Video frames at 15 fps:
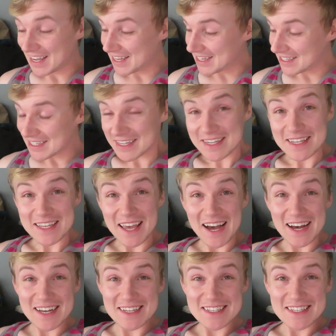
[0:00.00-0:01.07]
and
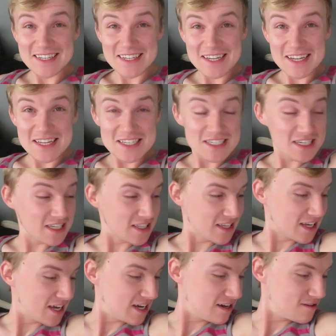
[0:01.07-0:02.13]
yeah,
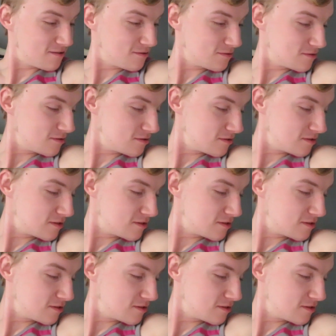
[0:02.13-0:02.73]
chilling out,